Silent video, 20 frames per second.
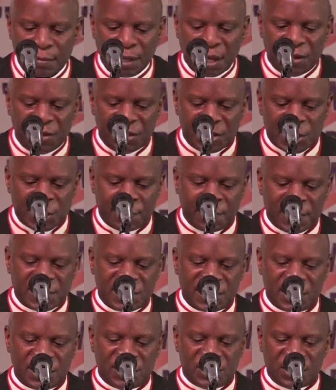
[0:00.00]
In this
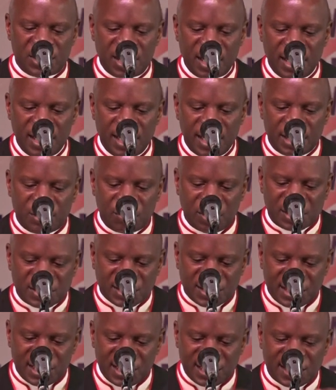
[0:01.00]
passage, it
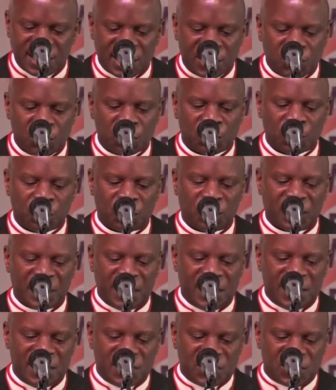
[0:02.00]
was Jesus who took the
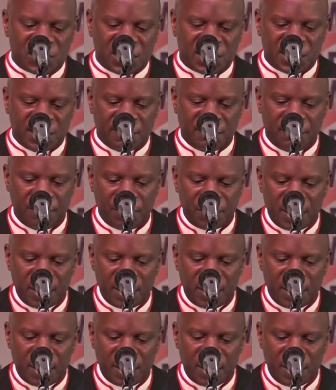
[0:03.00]
initiative.